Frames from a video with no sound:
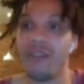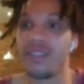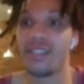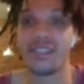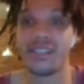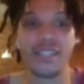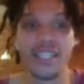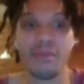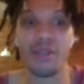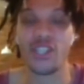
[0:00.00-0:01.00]
These things
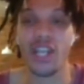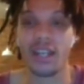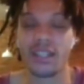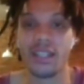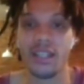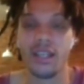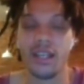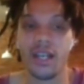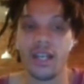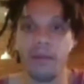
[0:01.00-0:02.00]
need to be checked.
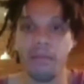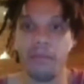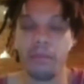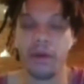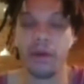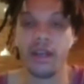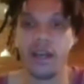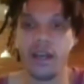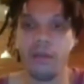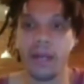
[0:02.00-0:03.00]
But
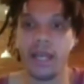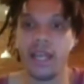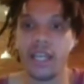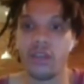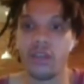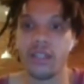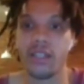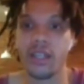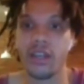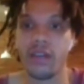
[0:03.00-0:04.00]
I like your
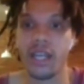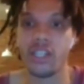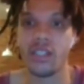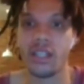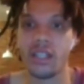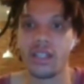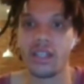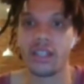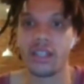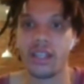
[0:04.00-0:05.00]
idea here. Knight g6,
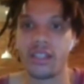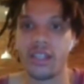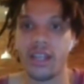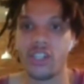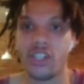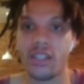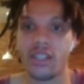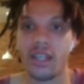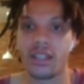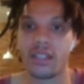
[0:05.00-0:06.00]
like, so let's say knight
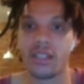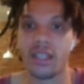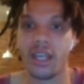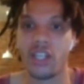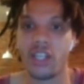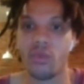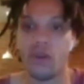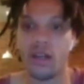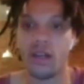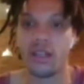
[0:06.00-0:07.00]
g6, king
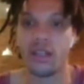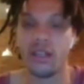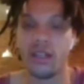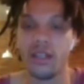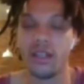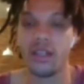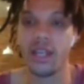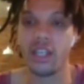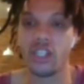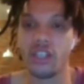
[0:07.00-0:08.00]
h1,
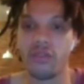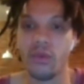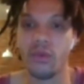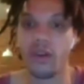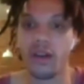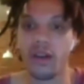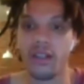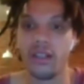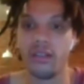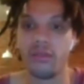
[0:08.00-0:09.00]
knight h4,
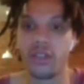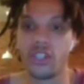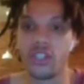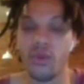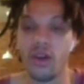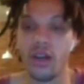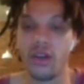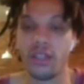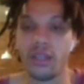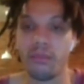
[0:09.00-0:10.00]
rook g1,
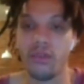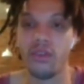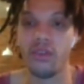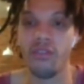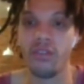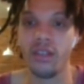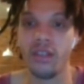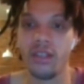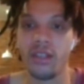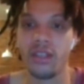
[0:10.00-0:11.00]
only move.
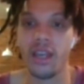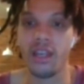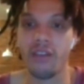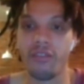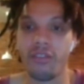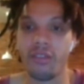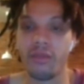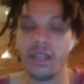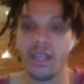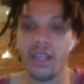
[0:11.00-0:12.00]
Knight
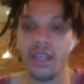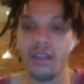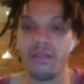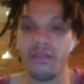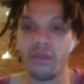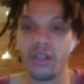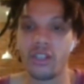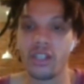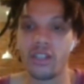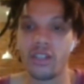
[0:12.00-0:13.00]
f3, rook
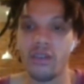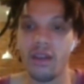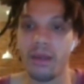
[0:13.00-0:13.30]
g2.